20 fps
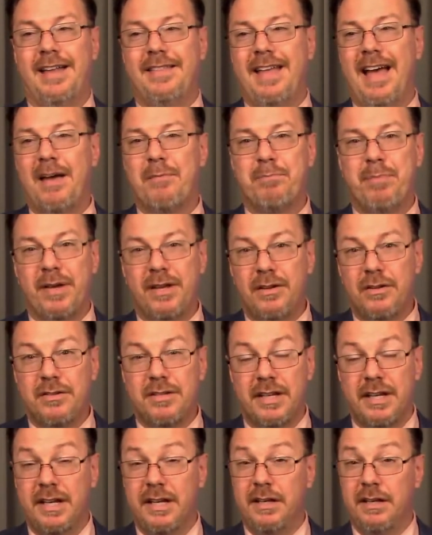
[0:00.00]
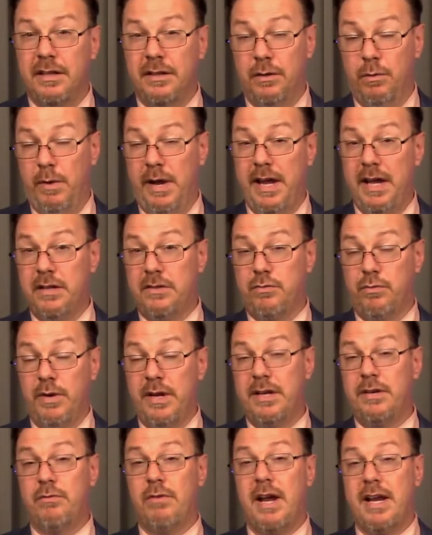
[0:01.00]
and that penalty, the way
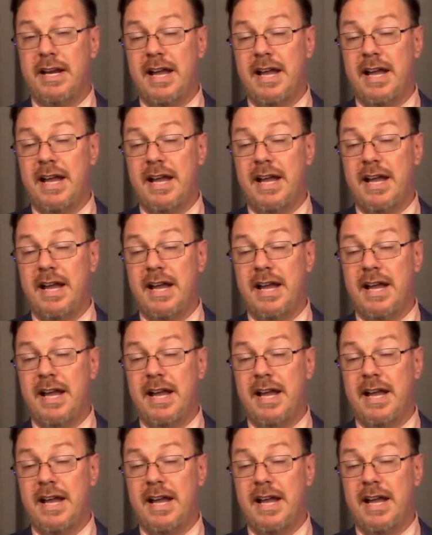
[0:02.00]
it's written